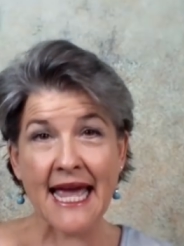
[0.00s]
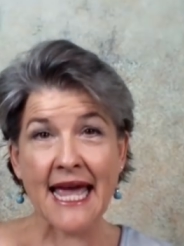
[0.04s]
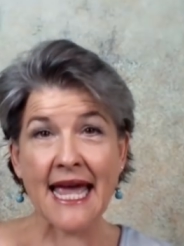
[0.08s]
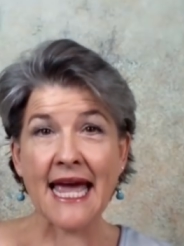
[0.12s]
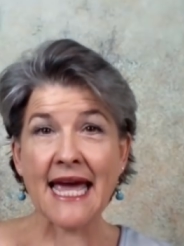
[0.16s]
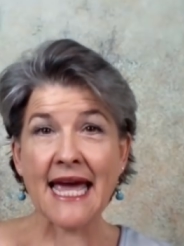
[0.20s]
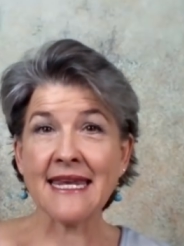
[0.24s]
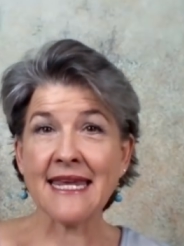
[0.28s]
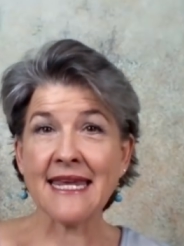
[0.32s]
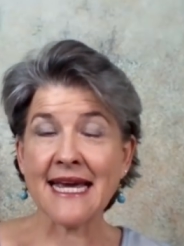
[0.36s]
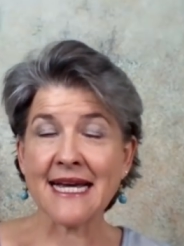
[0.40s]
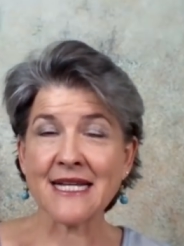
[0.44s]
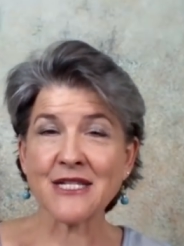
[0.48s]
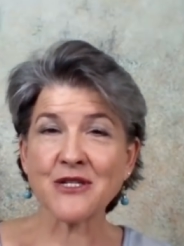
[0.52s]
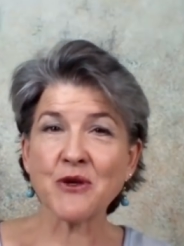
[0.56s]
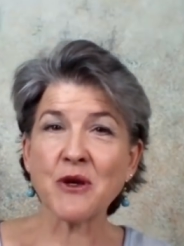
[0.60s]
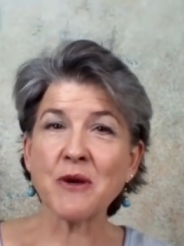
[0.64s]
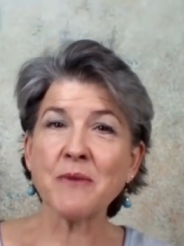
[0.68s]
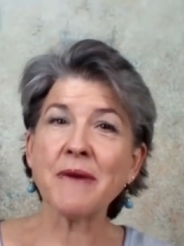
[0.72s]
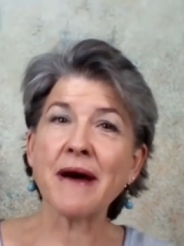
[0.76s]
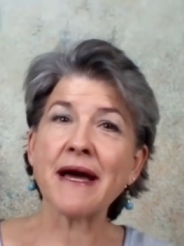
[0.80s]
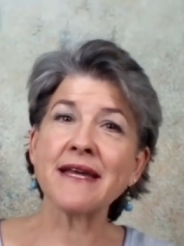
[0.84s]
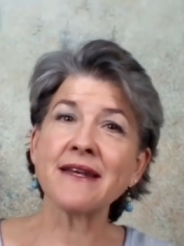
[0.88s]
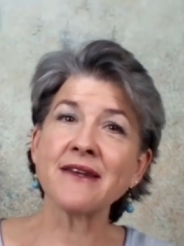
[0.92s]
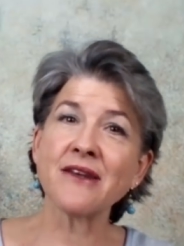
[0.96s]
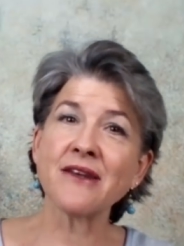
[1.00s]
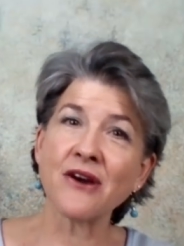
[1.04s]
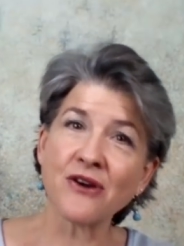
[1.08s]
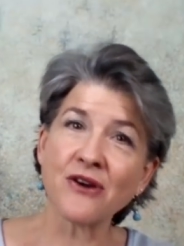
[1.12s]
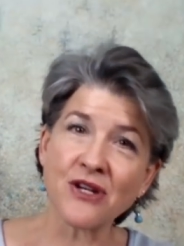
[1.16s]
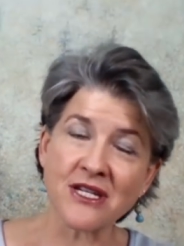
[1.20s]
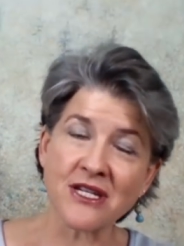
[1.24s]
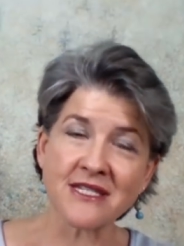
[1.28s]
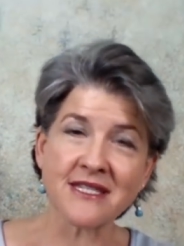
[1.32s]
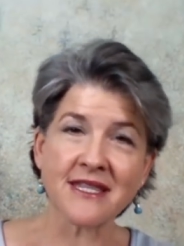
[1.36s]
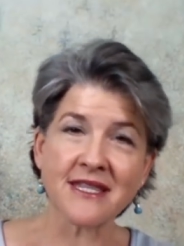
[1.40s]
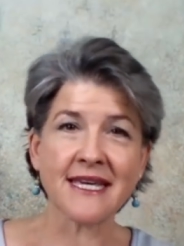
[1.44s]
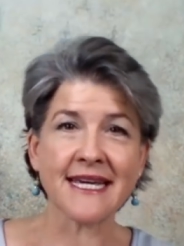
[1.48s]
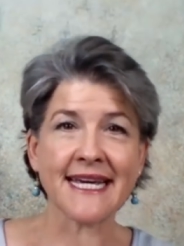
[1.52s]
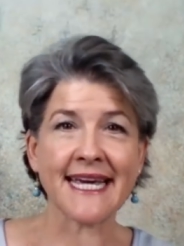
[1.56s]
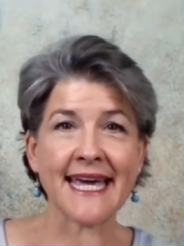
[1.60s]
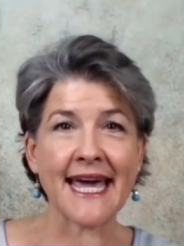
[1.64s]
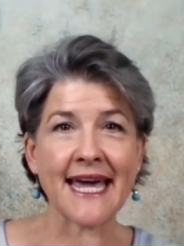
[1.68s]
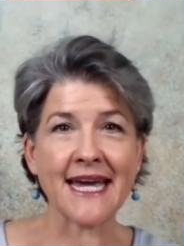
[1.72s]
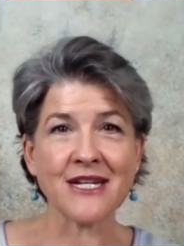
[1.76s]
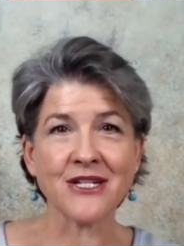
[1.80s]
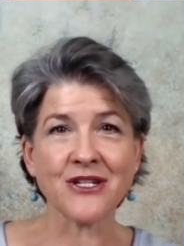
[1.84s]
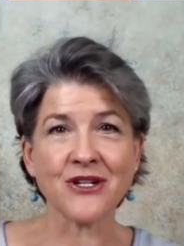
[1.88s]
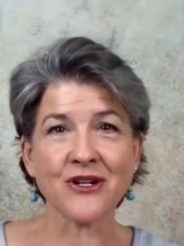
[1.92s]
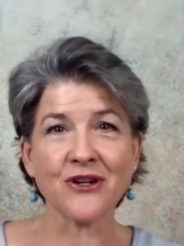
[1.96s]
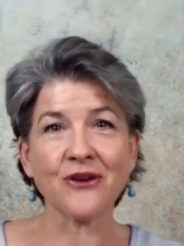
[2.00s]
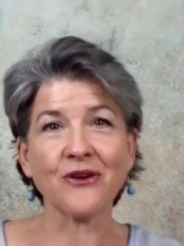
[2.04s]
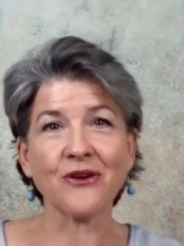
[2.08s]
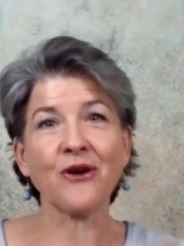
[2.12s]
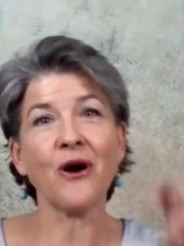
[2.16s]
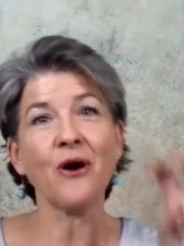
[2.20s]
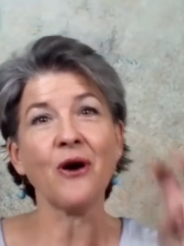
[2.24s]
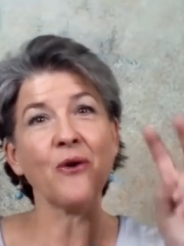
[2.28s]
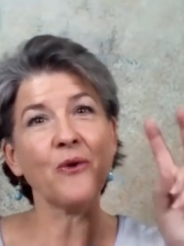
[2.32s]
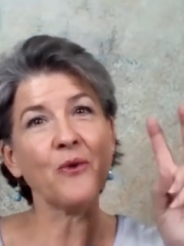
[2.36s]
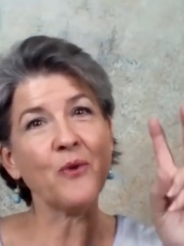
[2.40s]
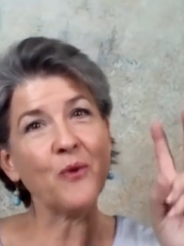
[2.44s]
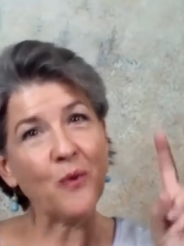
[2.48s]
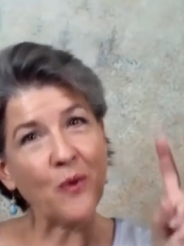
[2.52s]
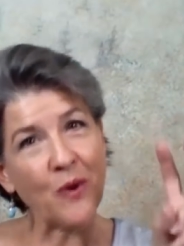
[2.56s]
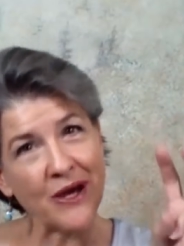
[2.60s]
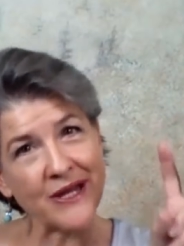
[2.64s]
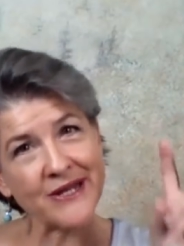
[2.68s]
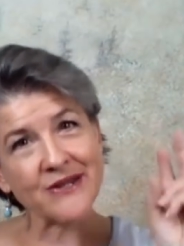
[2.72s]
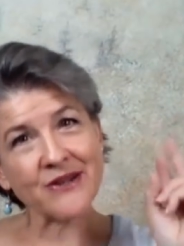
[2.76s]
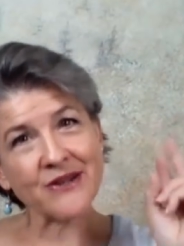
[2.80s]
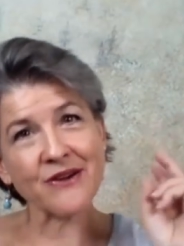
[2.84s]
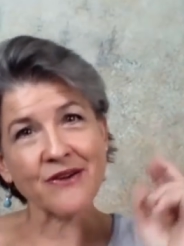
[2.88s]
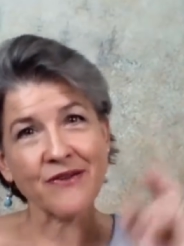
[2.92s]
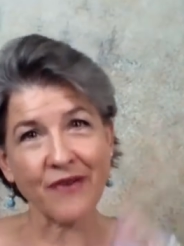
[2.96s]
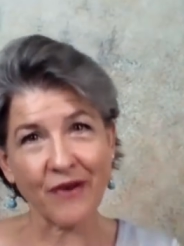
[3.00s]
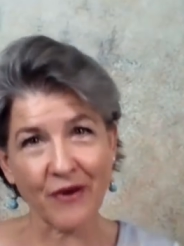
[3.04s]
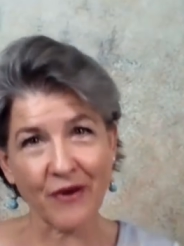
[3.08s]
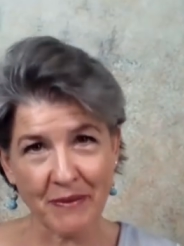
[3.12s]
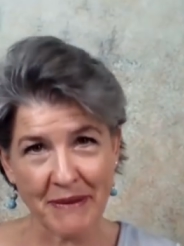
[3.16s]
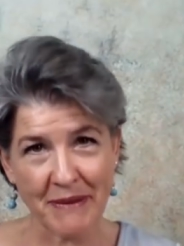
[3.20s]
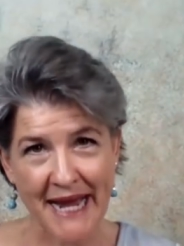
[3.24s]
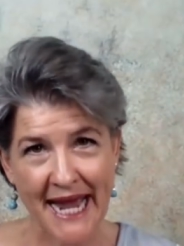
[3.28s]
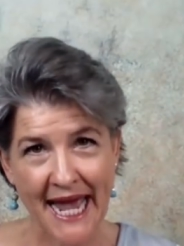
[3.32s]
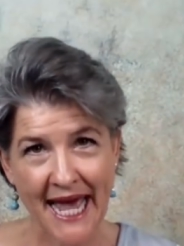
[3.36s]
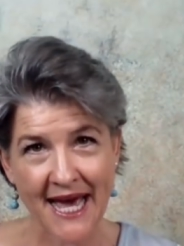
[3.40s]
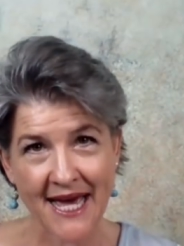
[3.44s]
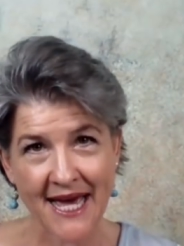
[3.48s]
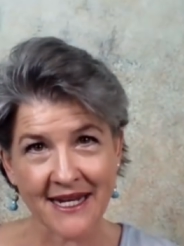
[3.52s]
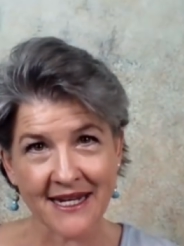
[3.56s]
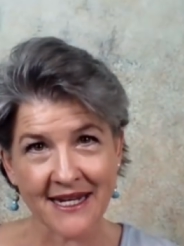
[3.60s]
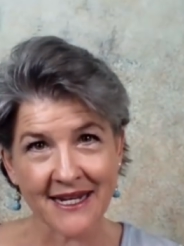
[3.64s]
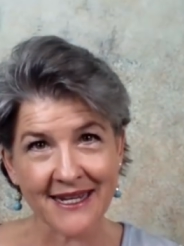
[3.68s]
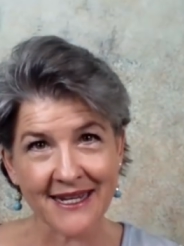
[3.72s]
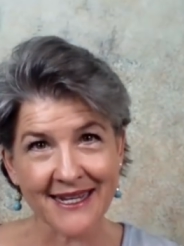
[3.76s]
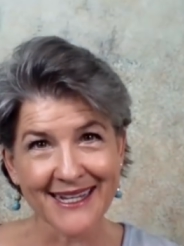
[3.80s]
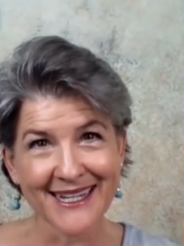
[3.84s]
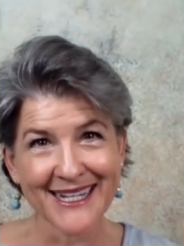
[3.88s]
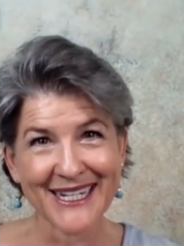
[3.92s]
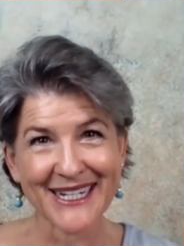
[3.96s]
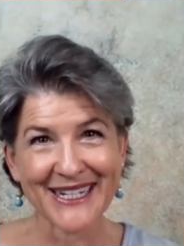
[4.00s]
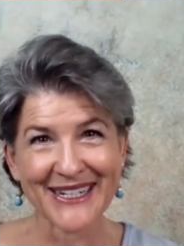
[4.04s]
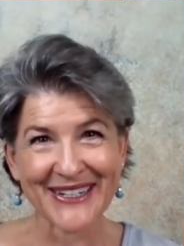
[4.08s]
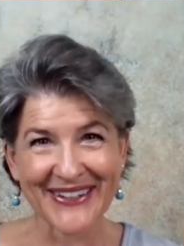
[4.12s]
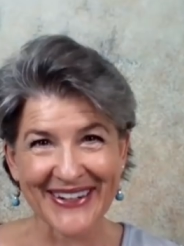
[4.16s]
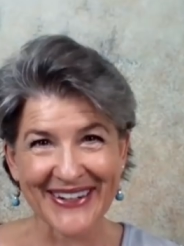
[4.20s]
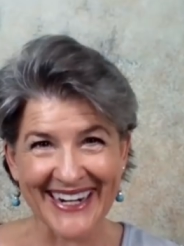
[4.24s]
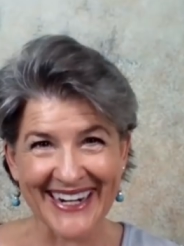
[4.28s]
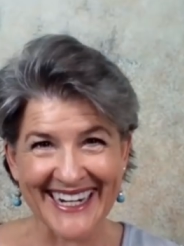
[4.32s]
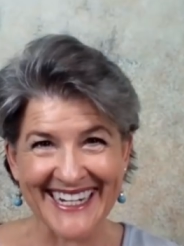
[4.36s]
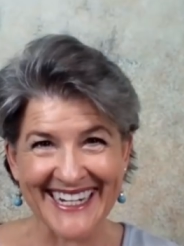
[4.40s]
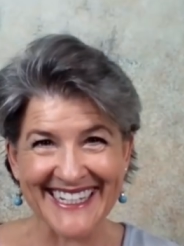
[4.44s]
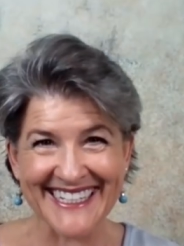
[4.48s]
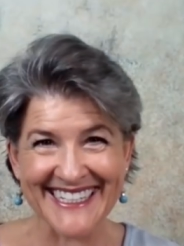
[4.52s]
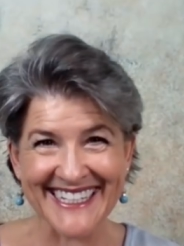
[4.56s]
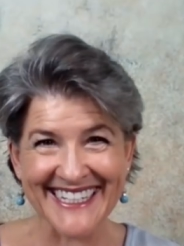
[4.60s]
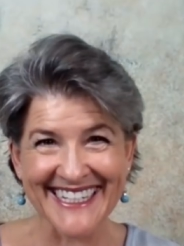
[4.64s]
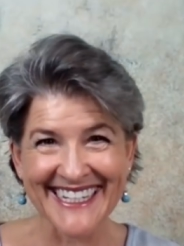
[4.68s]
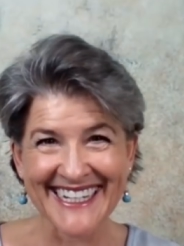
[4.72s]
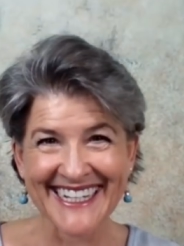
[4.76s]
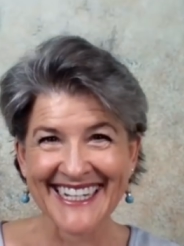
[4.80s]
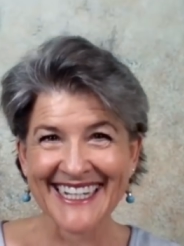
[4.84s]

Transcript: And yes, we might notice the occasional wonderful man, right?